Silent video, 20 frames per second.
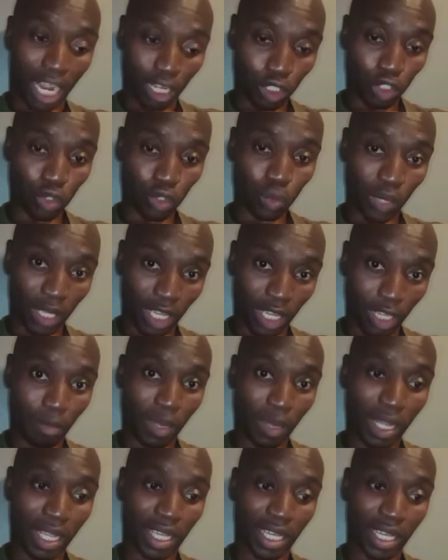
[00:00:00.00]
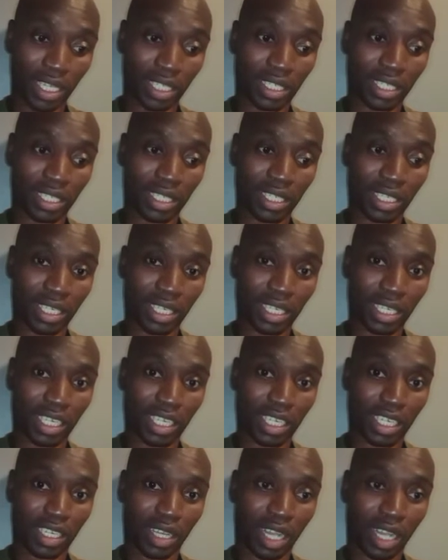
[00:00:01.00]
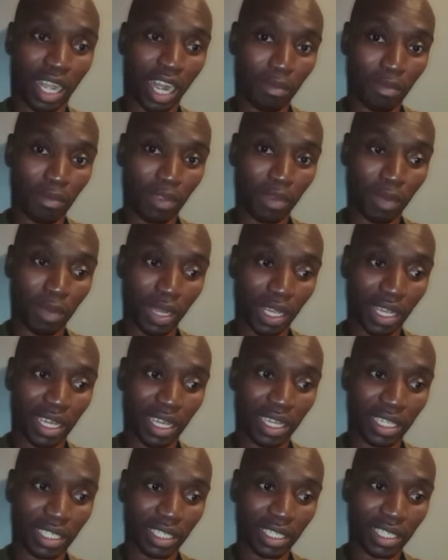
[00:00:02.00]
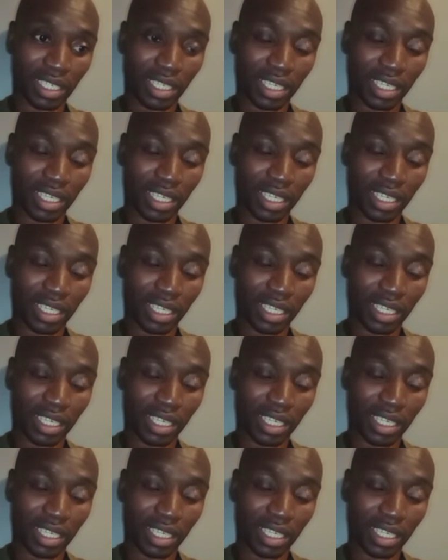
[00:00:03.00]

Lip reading: assure the market, calm the market,